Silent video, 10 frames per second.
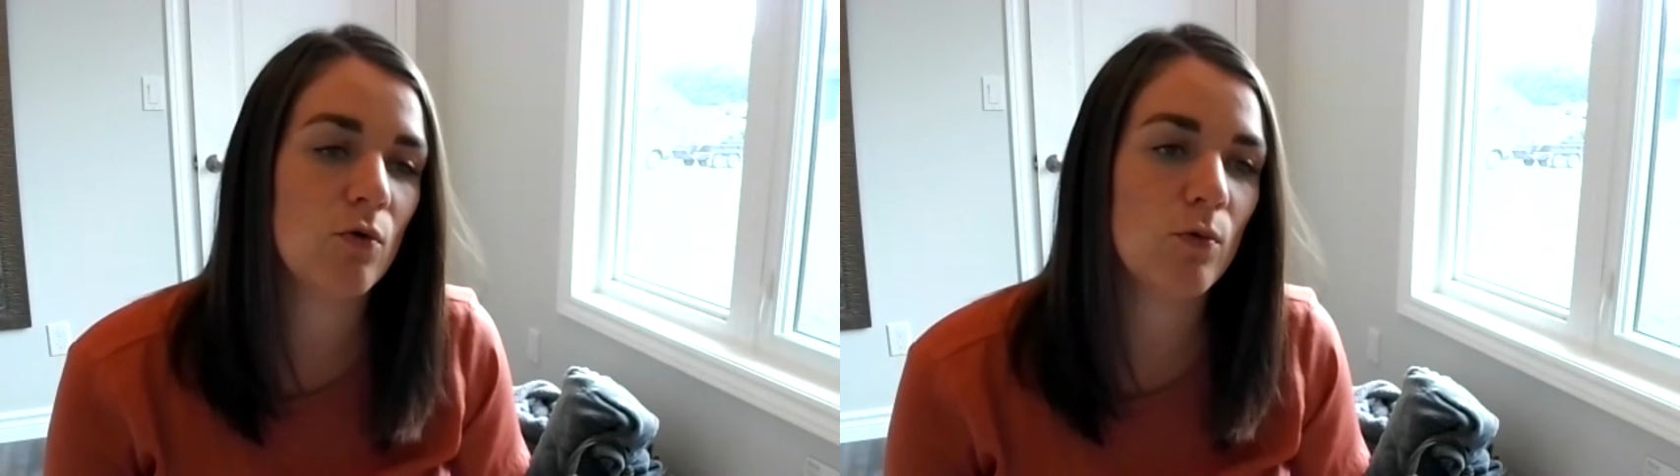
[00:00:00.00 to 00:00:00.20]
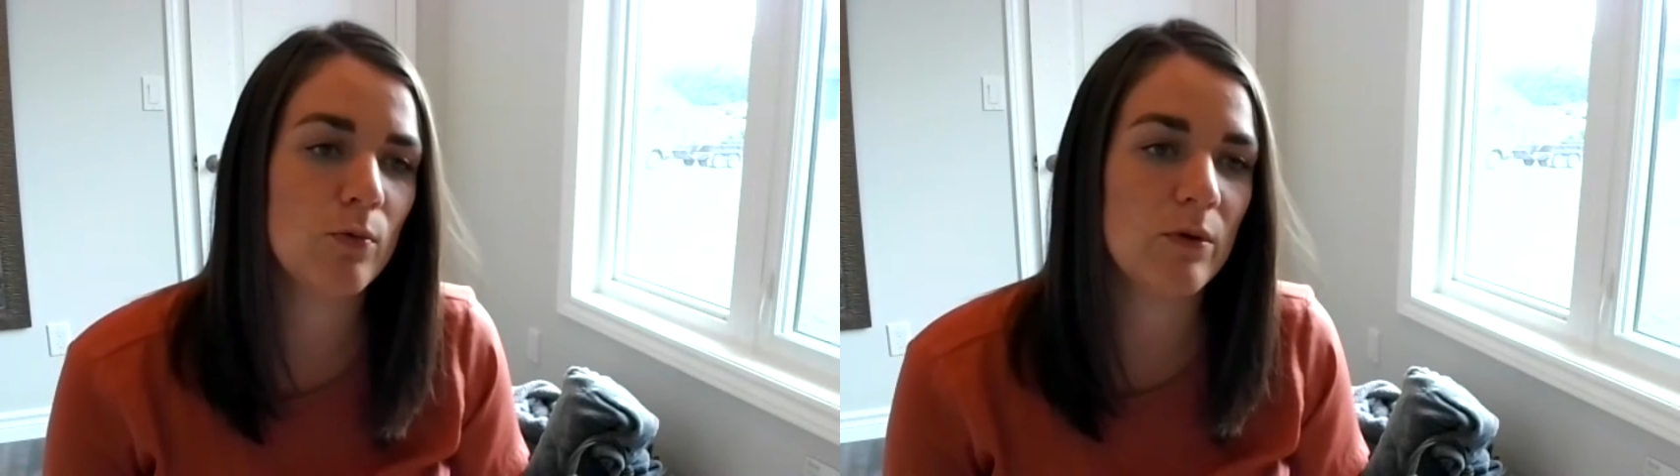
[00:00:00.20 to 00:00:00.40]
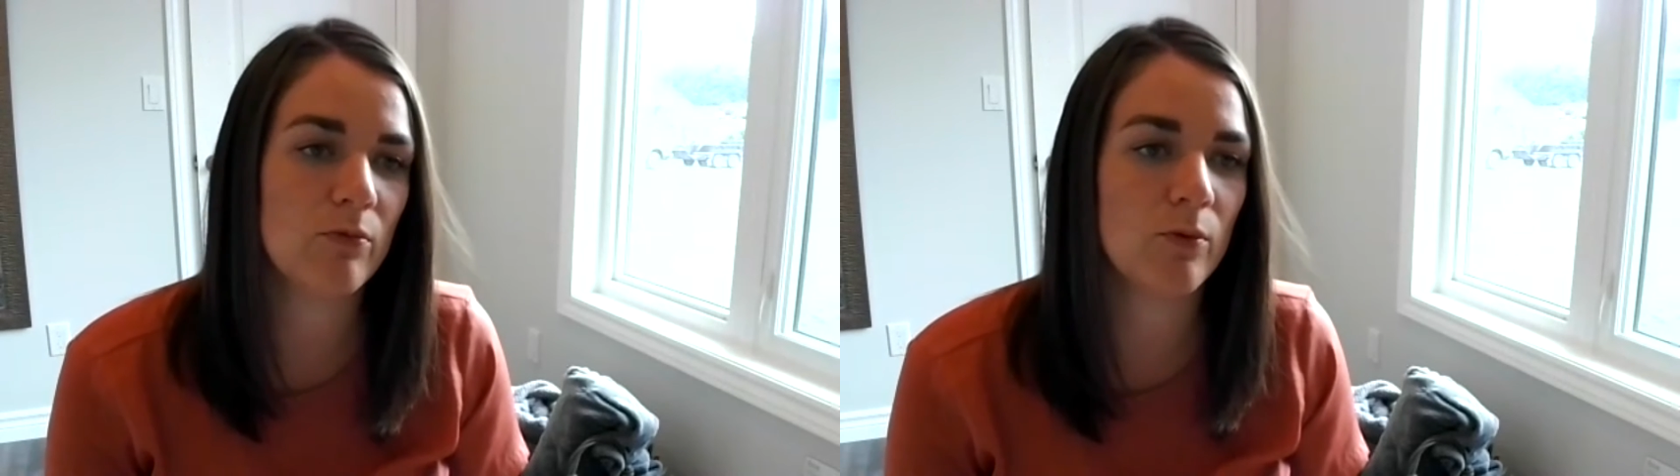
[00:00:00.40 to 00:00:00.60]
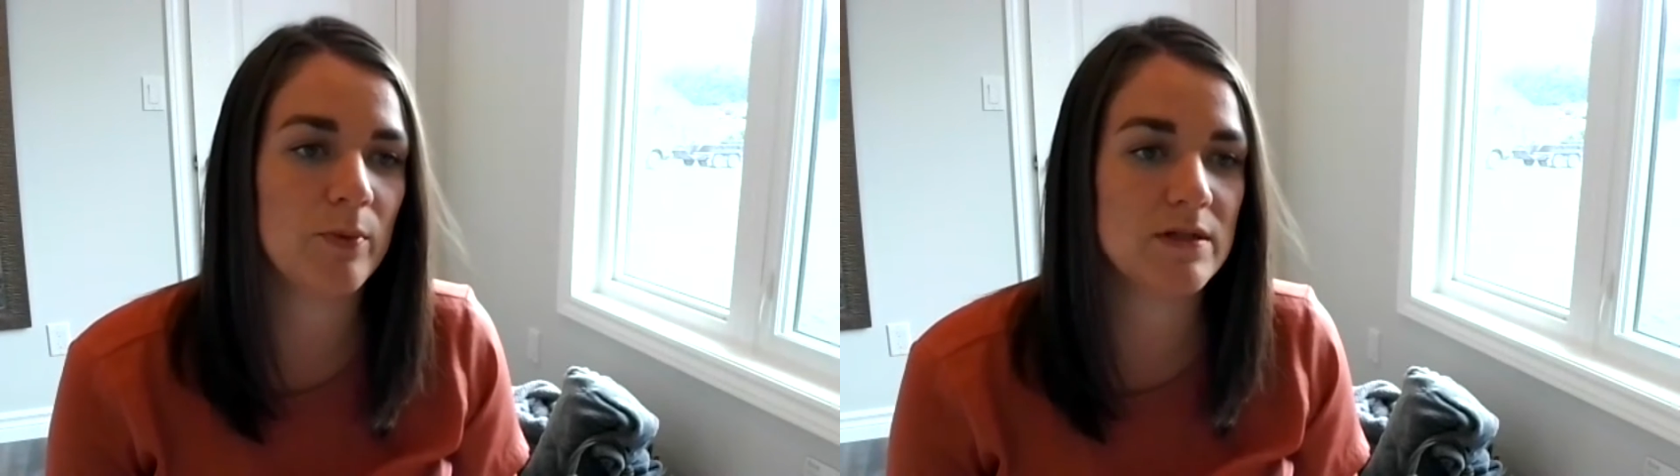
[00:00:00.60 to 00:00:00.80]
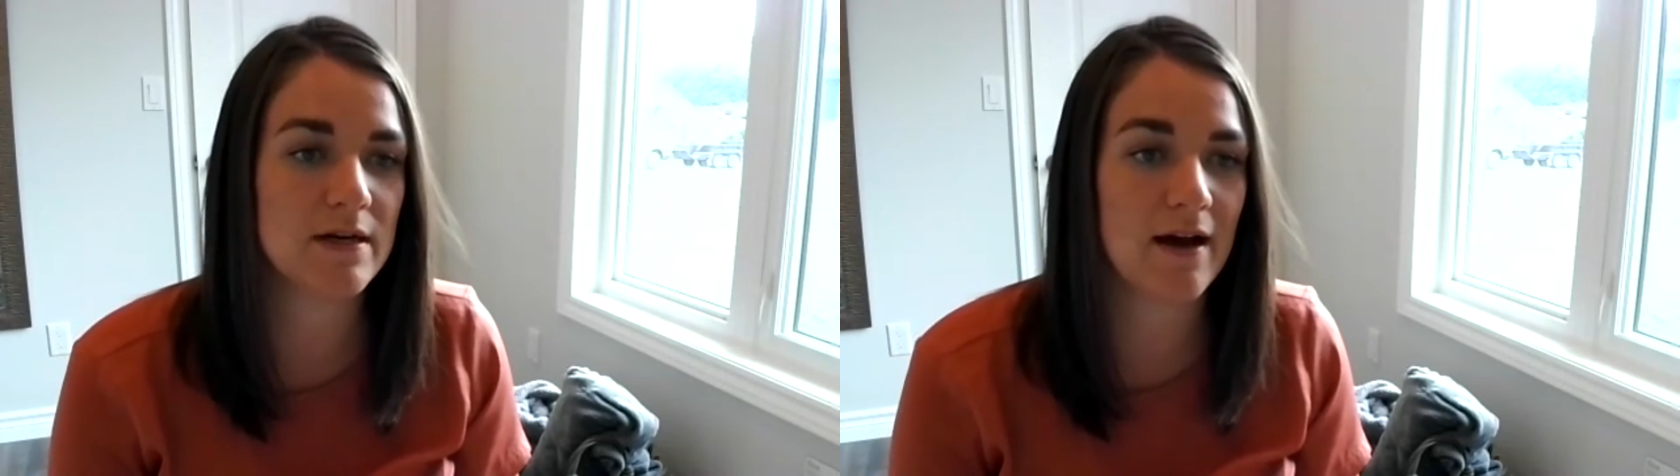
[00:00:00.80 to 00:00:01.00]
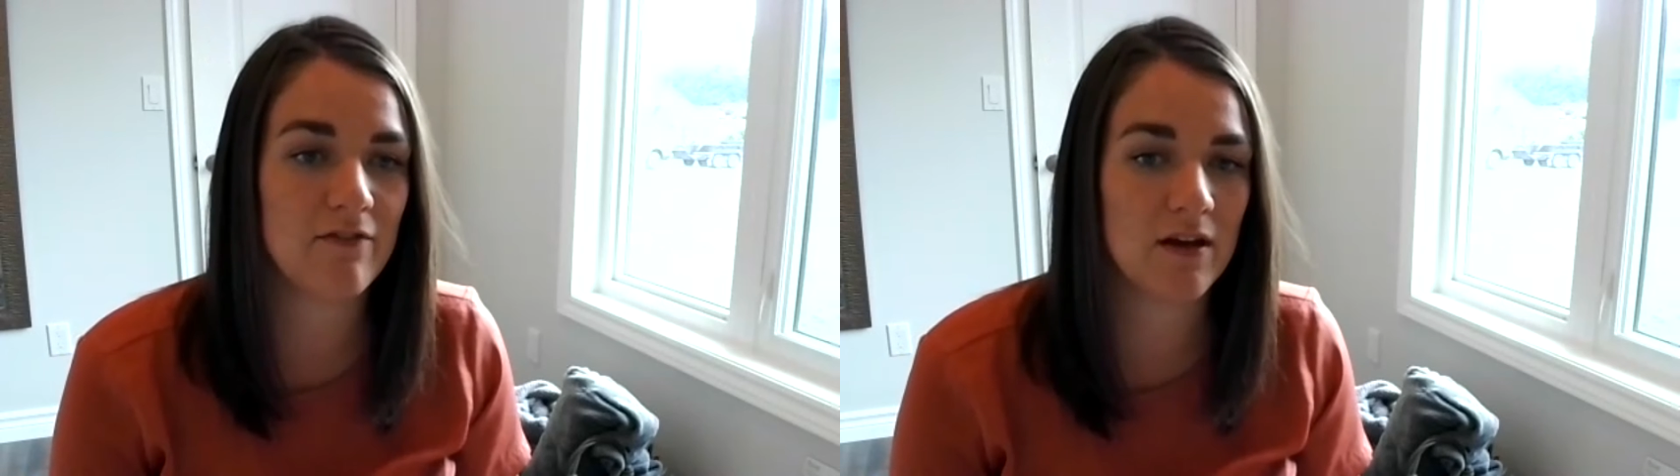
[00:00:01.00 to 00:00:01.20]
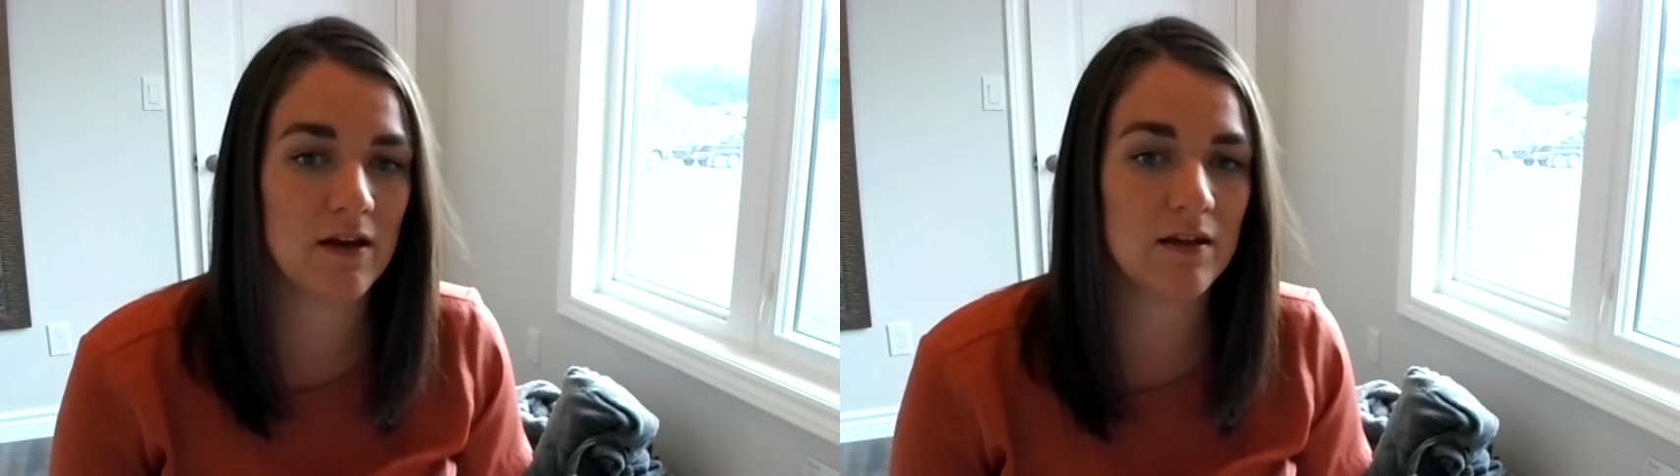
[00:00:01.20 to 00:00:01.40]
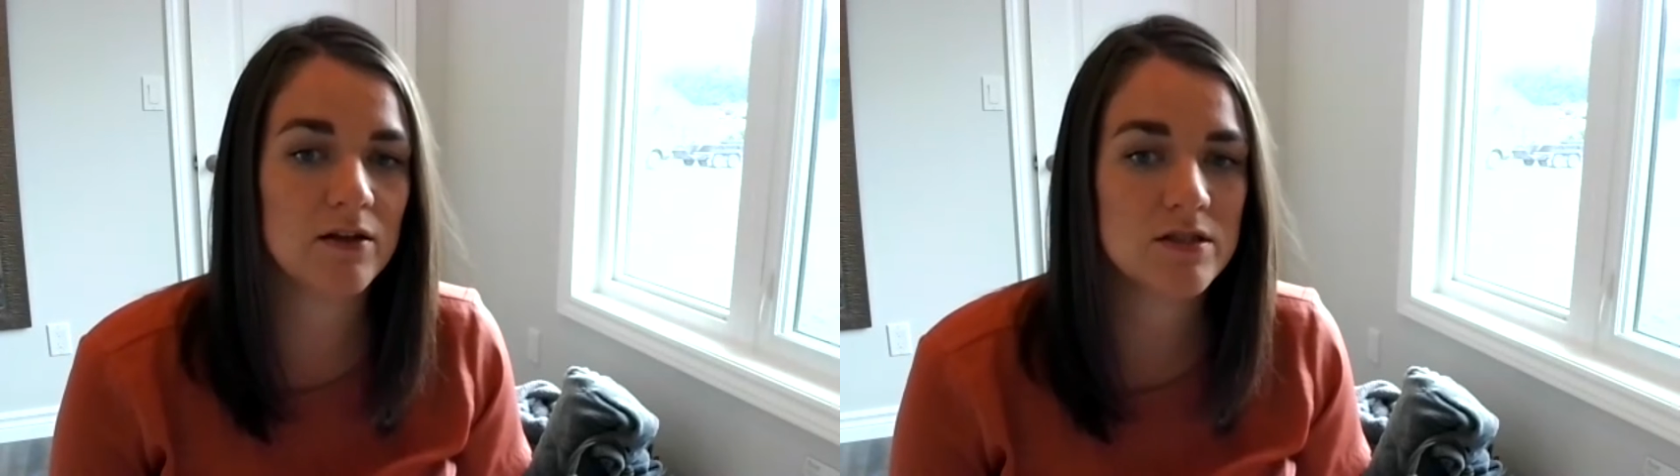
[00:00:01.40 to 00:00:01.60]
where we will be diving a little